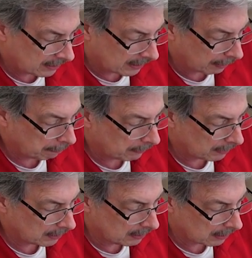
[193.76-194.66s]
step,
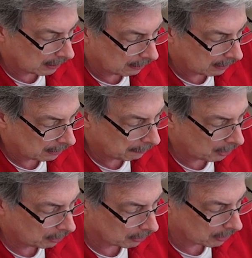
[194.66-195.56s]
this is the
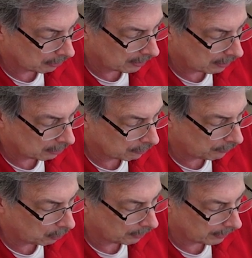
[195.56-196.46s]
motors, or there's
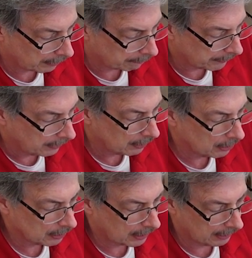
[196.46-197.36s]
4 of them that
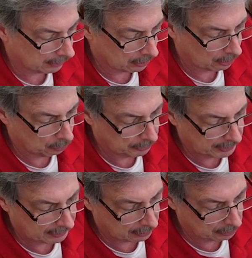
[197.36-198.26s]
hook on. So we'll
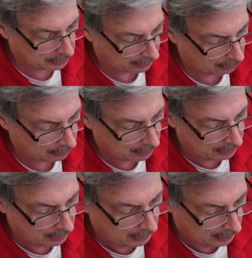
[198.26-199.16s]
take those out,
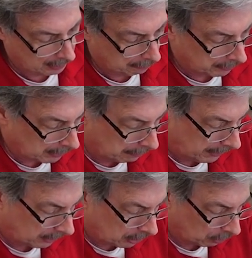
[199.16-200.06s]
put them
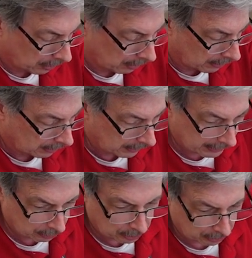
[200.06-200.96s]
onto our
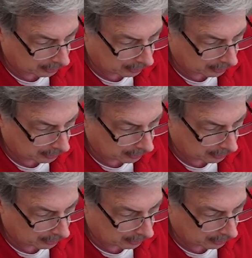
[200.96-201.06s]
counter